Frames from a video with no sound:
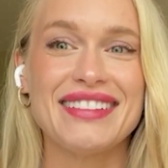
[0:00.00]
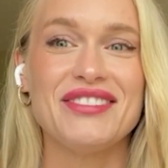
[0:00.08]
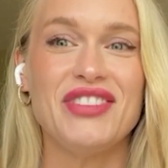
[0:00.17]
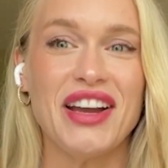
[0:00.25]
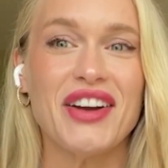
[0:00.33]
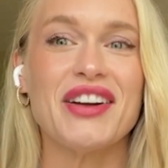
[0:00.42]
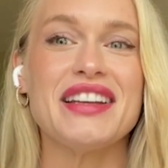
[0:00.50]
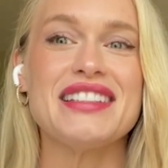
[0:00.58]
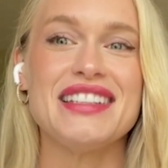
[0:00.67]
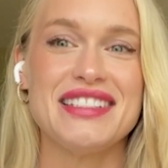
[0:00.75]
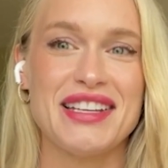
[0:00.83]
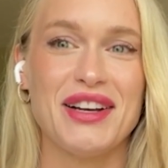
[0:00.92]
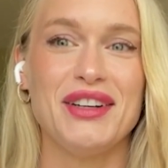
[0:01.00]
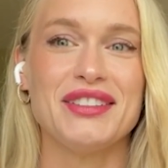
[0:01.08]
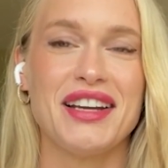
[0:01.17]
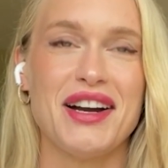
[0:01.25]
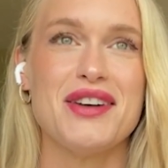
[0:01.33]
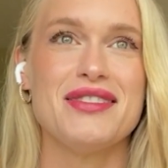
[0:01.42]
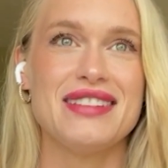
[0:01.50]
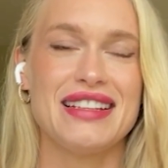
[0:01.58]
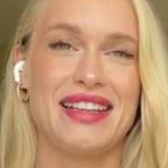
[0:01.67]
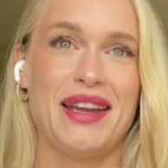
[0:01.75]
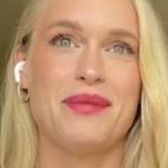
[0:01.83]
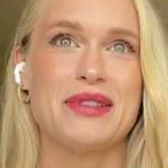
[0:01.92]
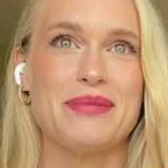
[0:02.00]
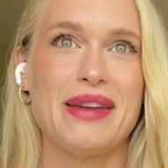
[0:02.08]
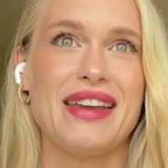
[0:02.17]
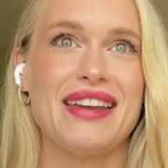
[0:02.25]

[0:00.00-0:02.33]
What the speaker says: very detailed how it came to me.